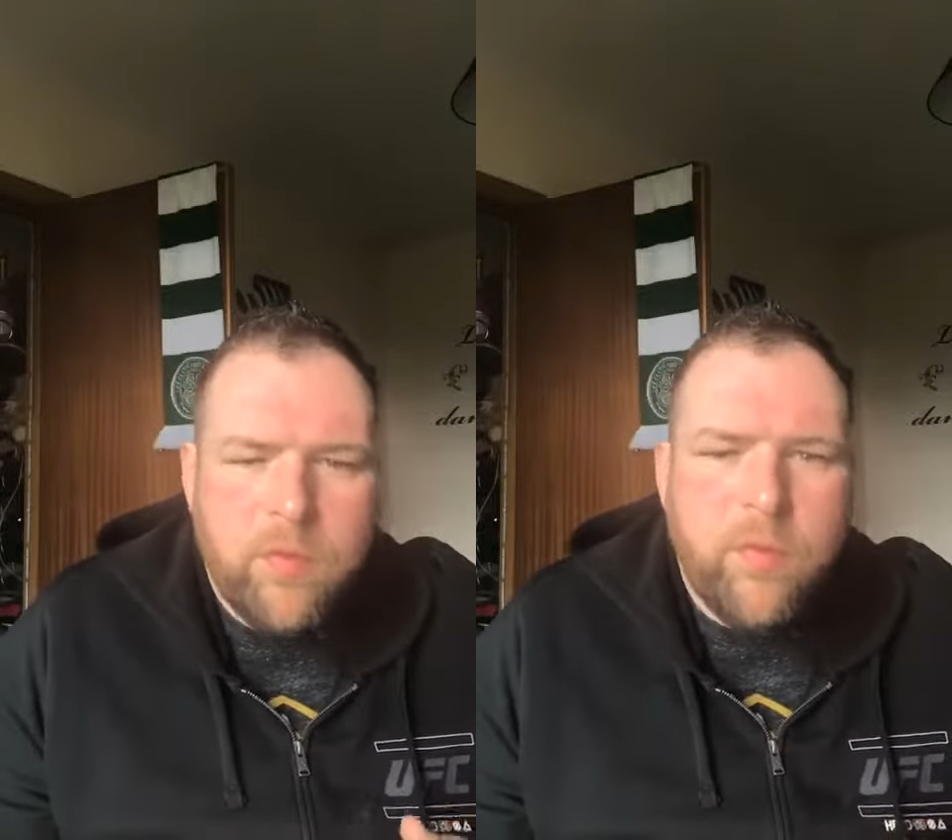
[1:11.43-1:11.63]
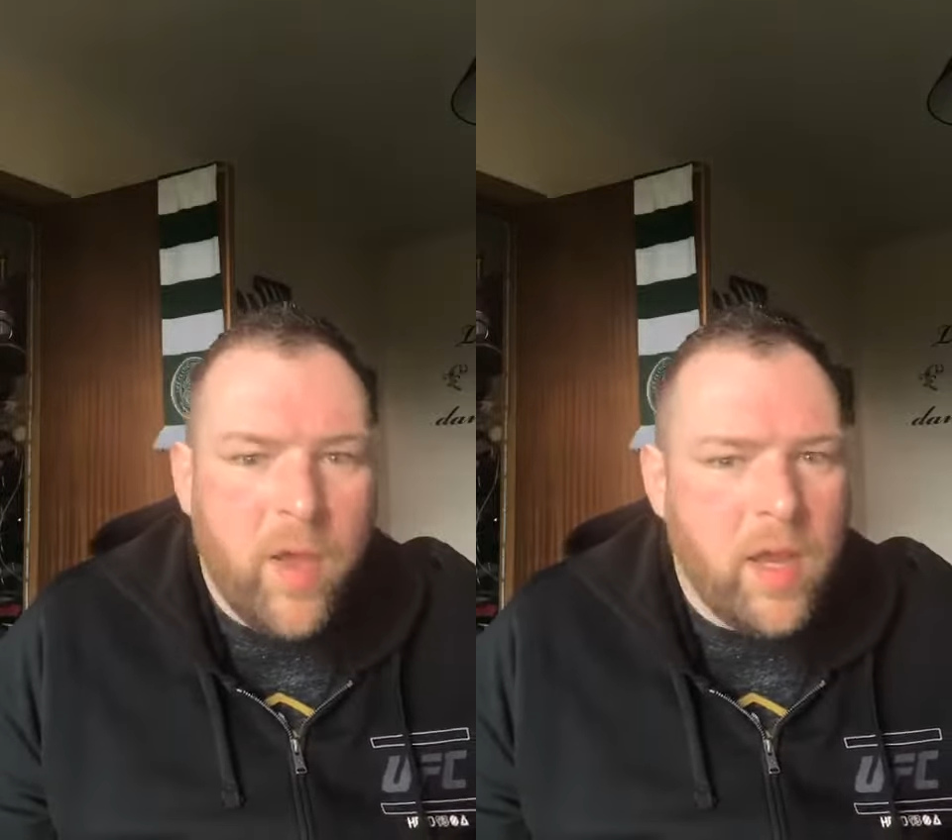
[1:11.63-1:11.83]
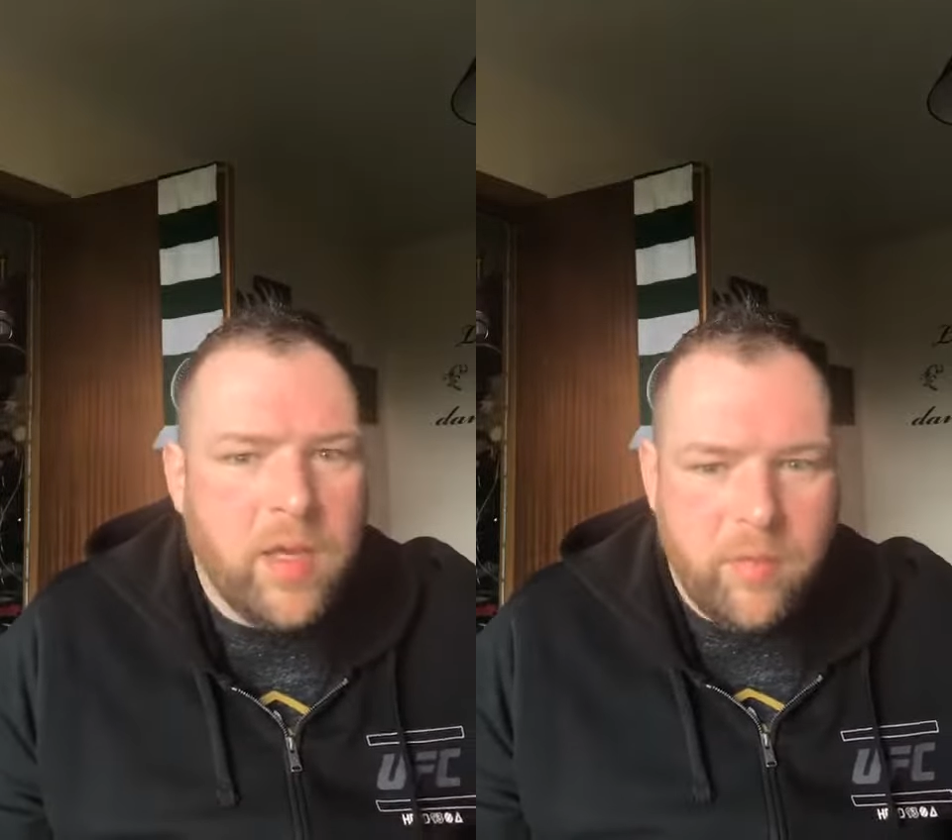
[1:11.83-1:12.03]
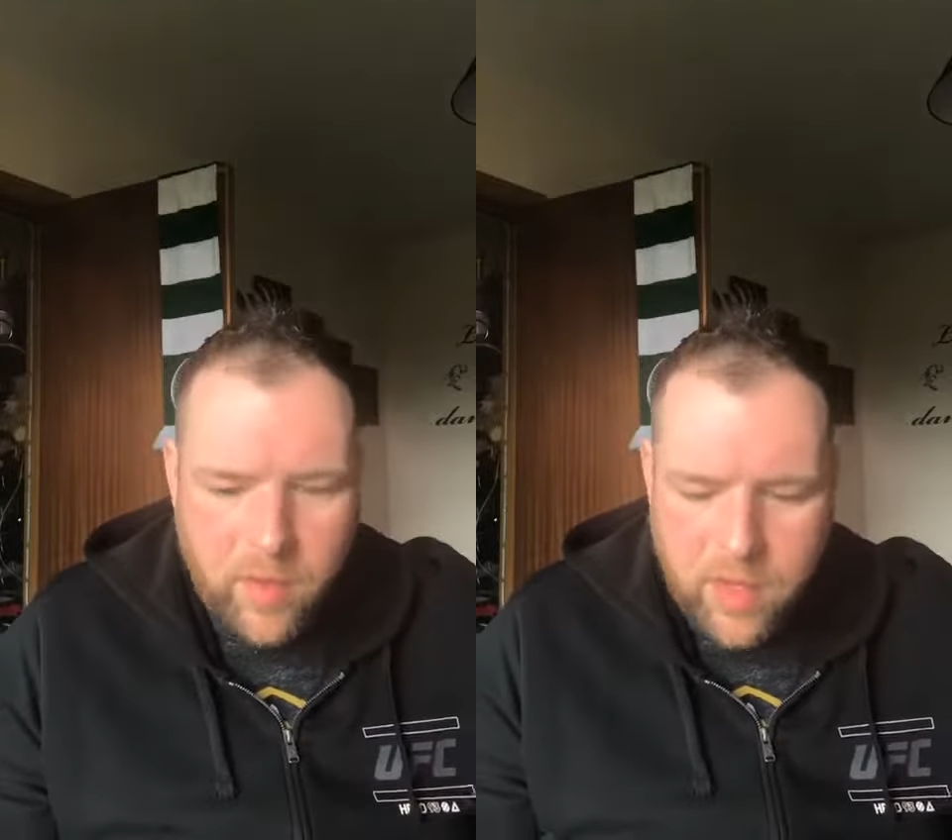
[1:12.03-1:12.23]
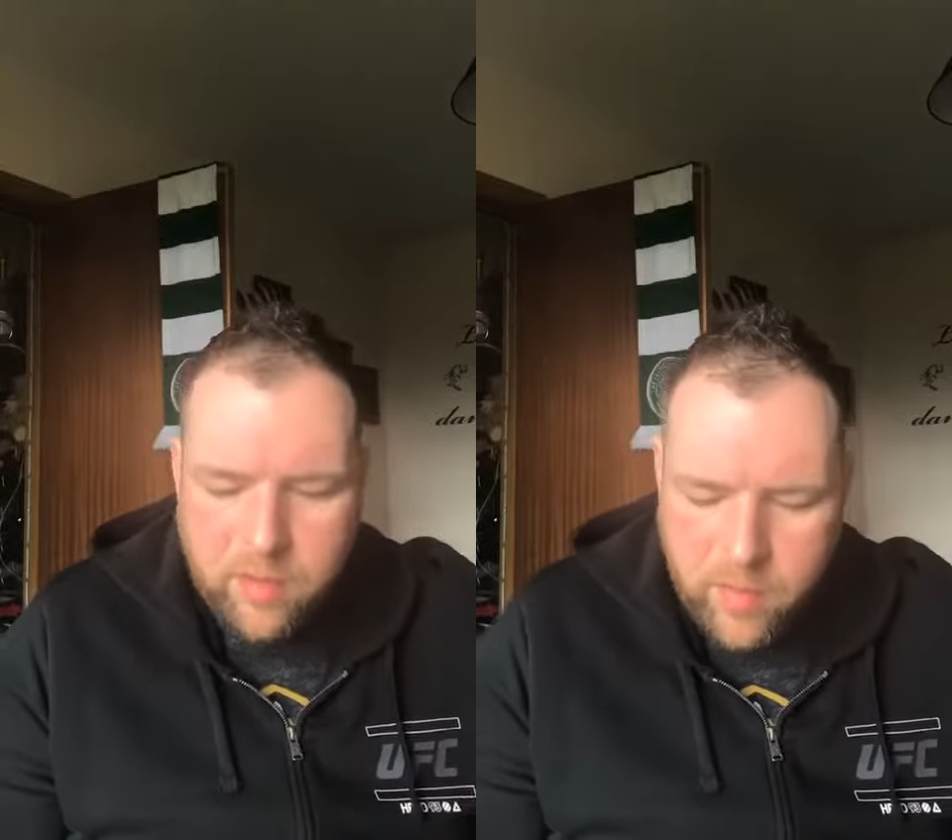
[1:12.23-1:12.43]
Very,
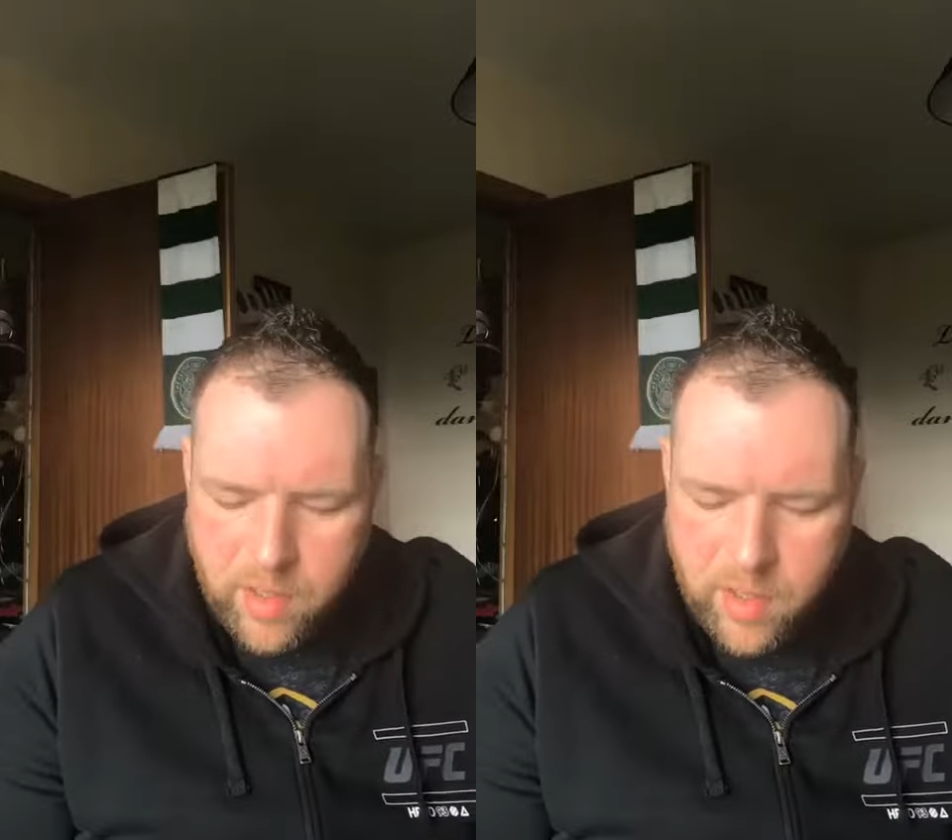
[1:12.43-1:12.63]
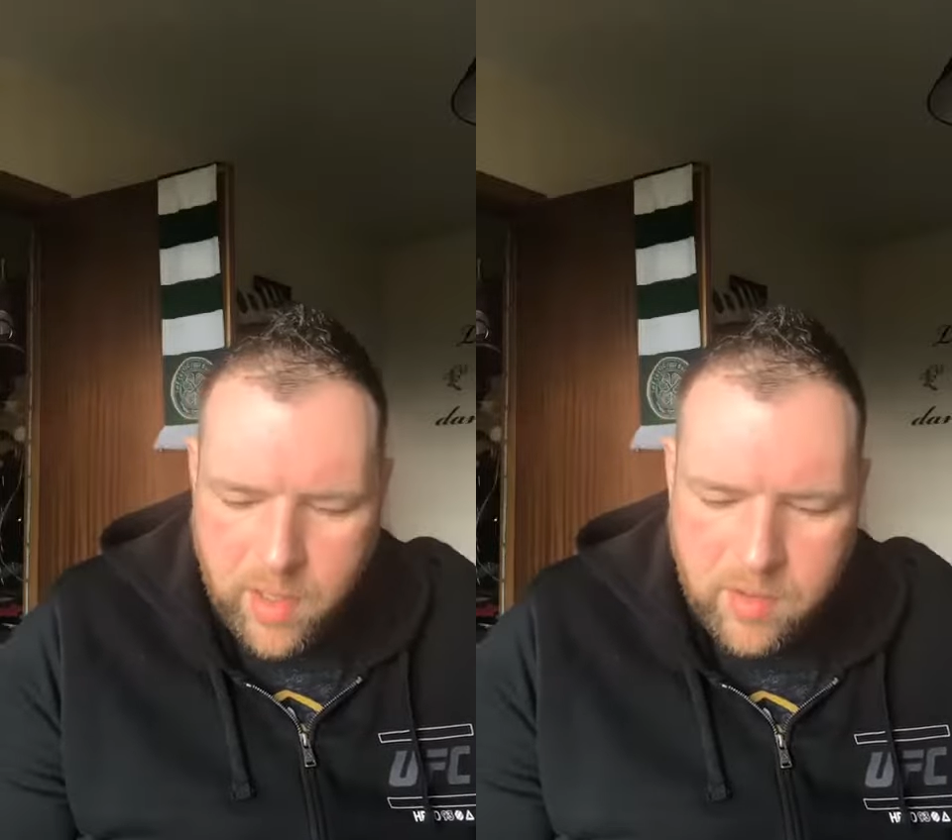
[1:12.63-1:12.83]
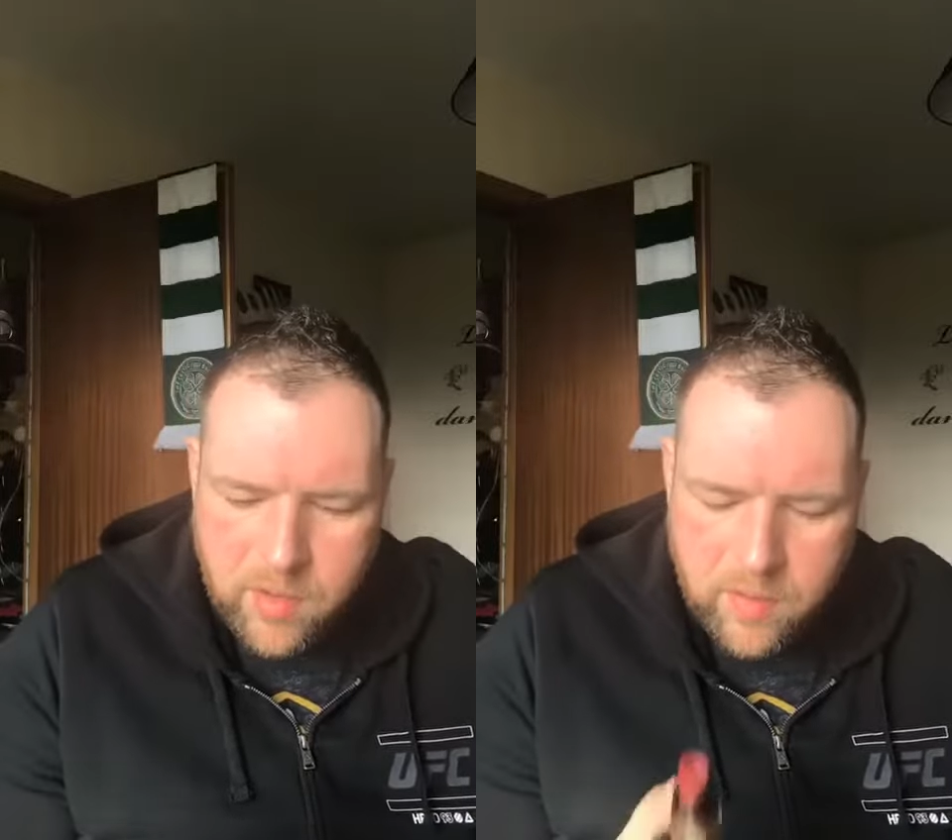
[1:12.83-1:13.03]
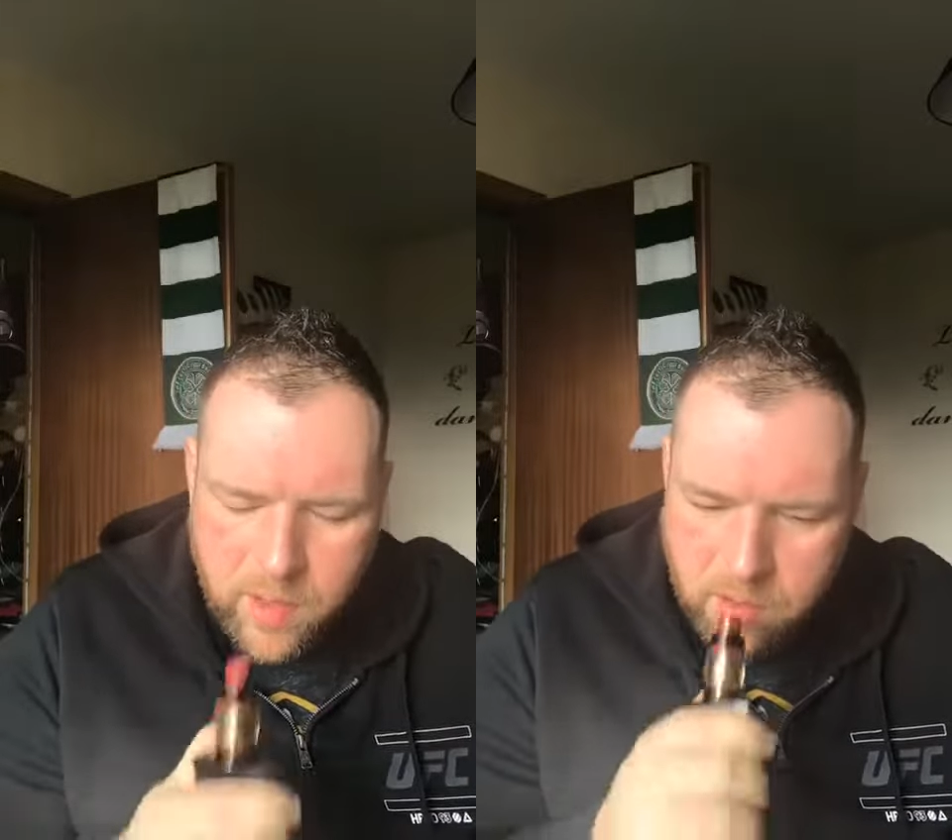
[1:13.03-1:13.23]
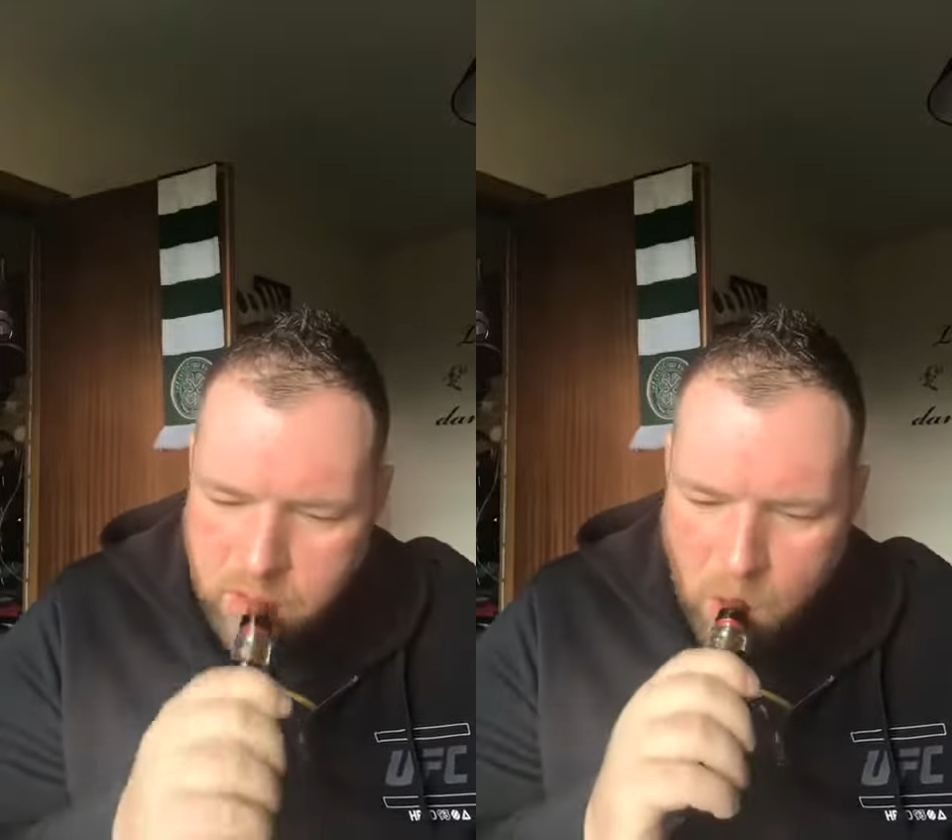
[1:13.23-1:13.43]
very, very nice.
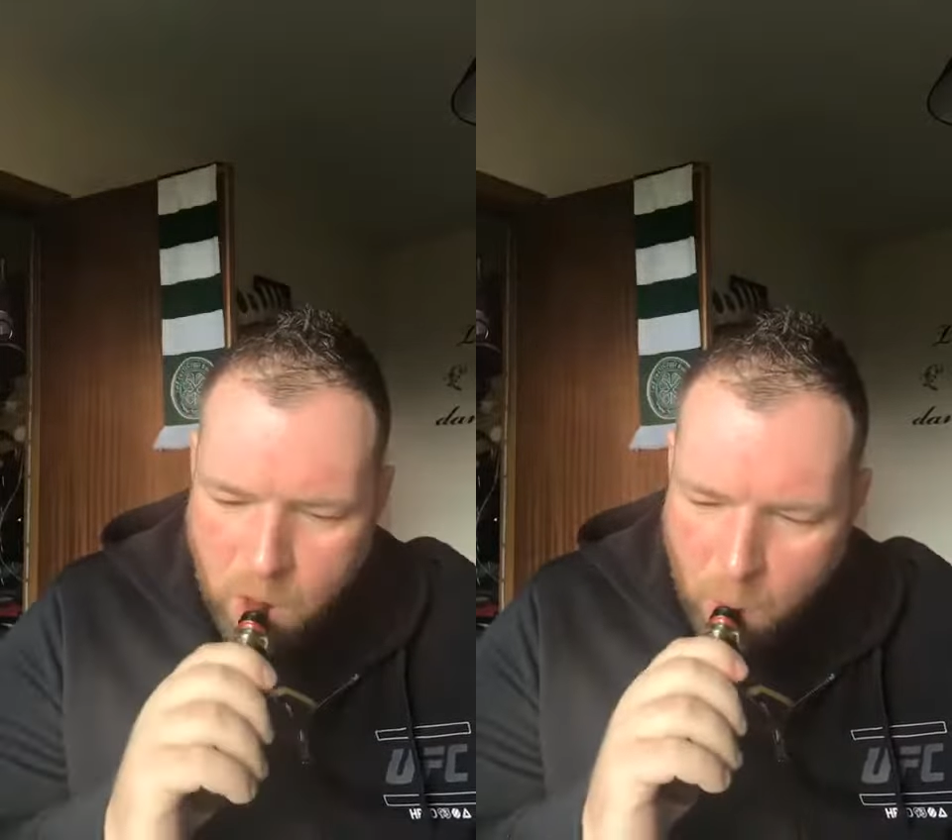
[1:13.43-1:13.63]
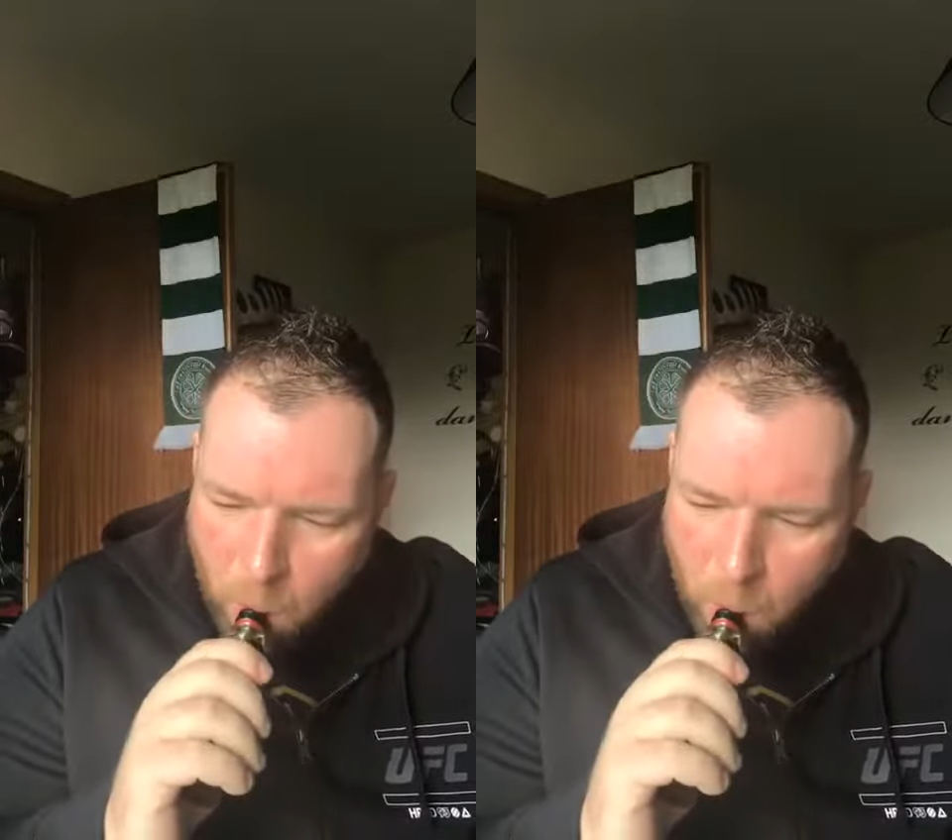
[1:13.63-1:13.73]
That's